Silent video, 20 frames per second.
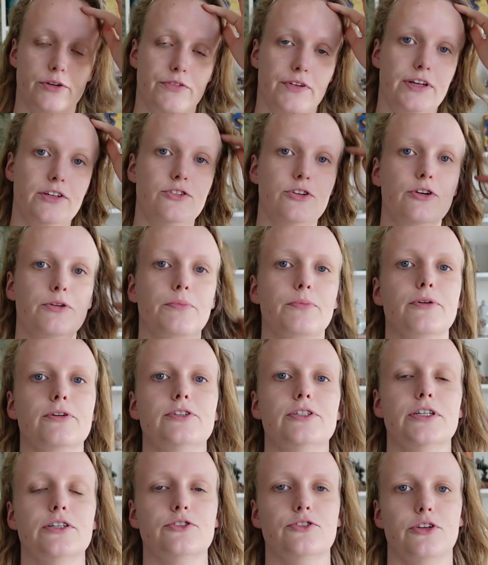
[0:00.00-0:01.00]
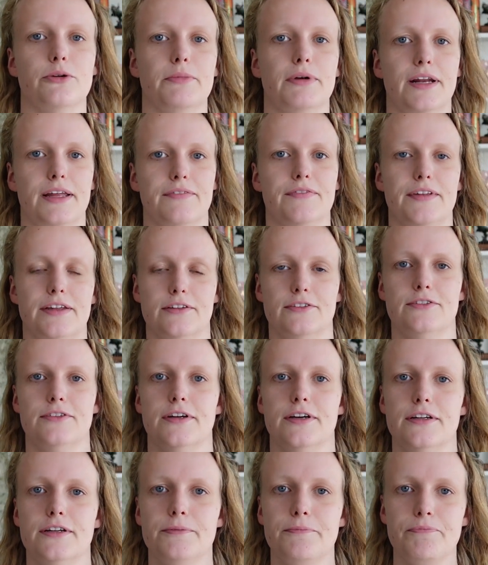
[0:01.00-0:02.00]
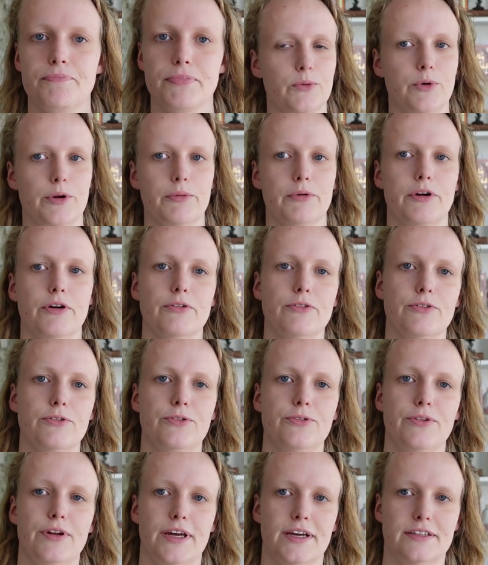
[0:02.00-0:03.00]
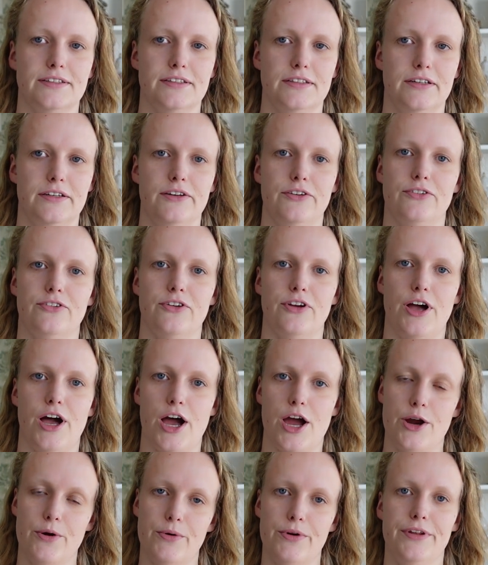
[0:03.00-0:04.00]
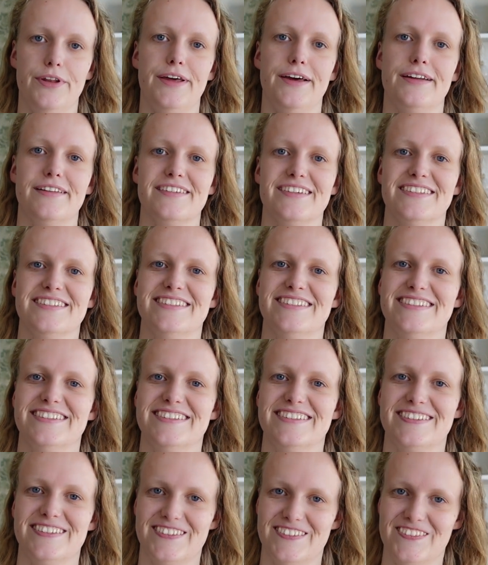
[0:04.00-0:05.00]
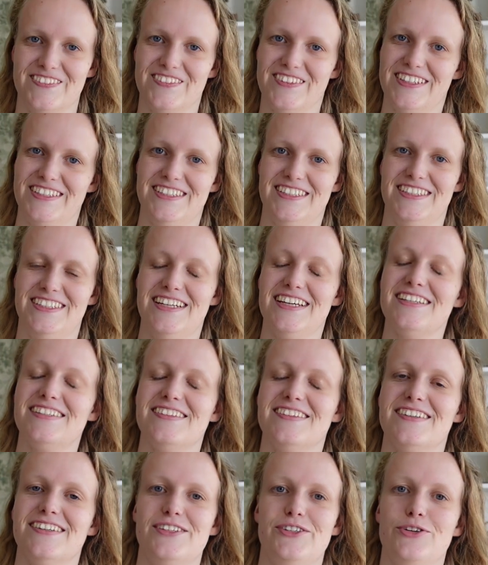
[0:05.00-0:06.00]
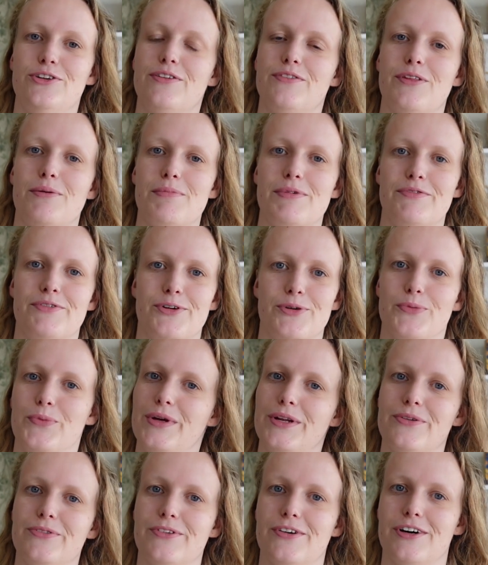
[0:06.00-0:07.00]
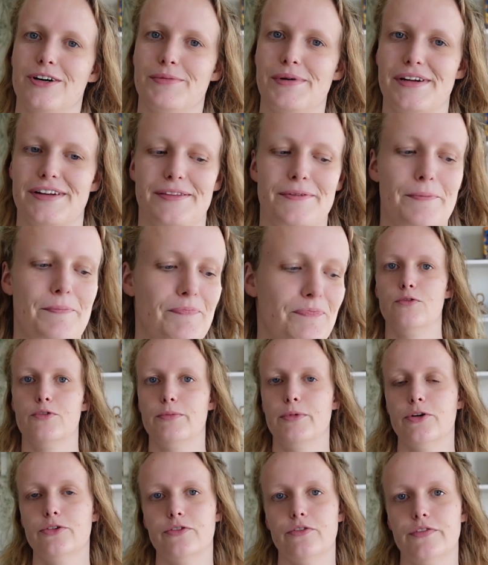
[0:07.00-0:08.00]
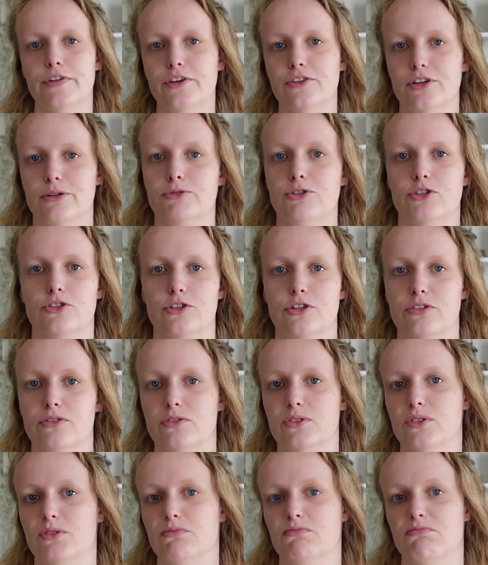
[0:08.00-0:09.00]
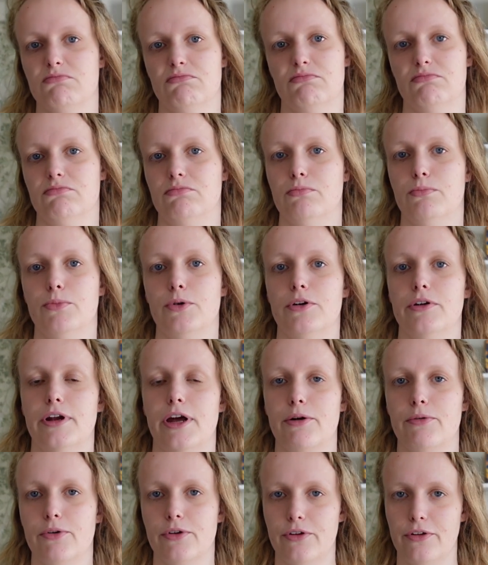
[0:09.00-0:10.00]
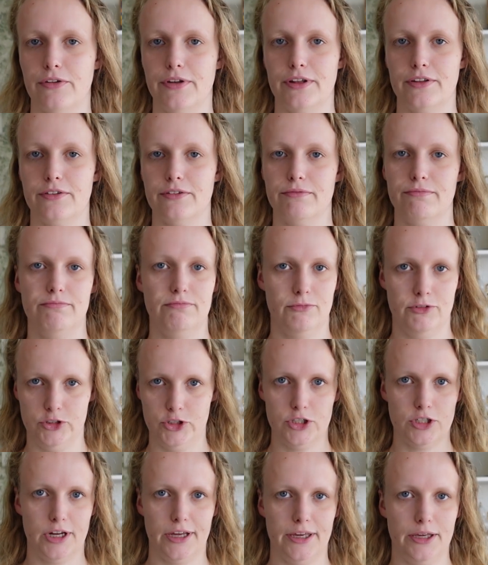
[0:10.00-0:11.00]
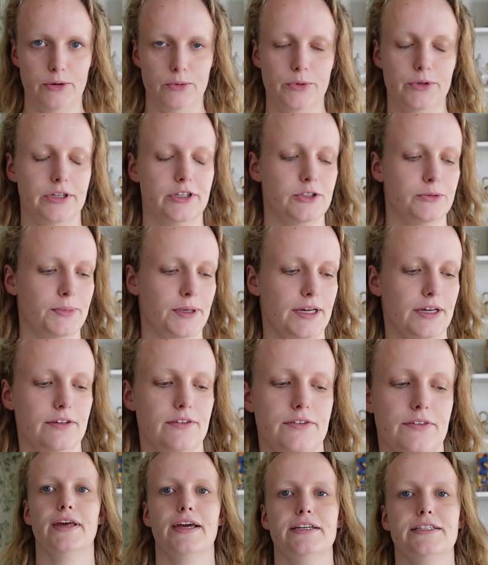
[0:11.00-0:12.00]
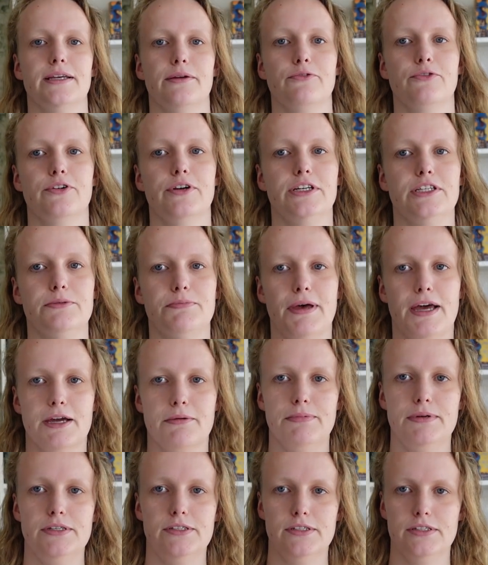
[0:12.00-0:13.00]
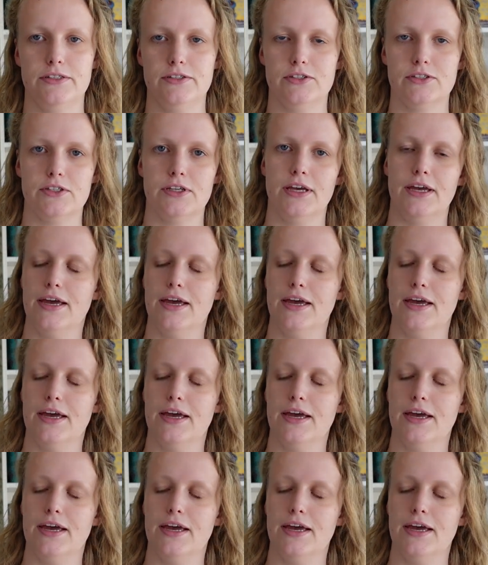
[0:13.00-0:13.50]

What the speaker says: of any sewing project, so I'm glad that's done. What I'm going to do next is iron that, which yes, I should have done before, we don't talk about it. For most of these I'm just going to put an iron on it, just like you would expect, except for these back pieces.